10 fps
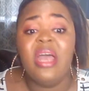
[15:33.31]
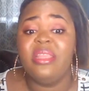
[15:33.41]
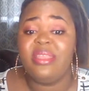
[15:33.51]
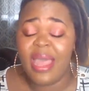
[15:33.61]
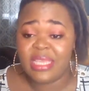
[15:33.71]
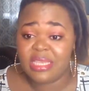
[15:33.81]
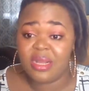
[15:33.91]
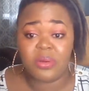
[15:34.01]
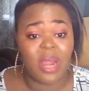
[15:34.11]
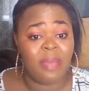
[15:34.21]
That's a
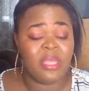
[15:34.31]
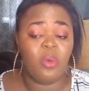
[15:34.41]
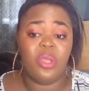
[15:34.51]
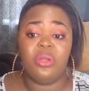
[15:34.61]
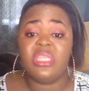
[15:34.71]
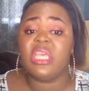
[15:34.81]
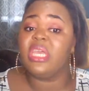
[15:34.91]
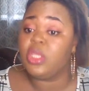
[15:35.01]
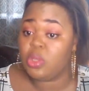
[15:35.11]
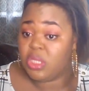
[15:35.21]
crime that we're not
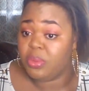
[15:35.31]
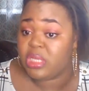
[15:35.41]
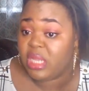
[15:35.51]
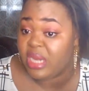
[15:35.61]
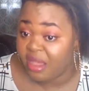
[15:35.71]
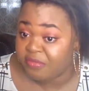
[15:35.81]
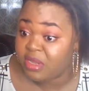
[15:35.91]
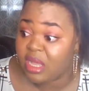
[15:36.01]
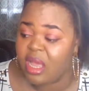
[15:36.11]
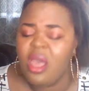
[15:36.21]
taking too seriously in
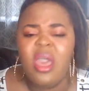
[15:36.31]
Africa.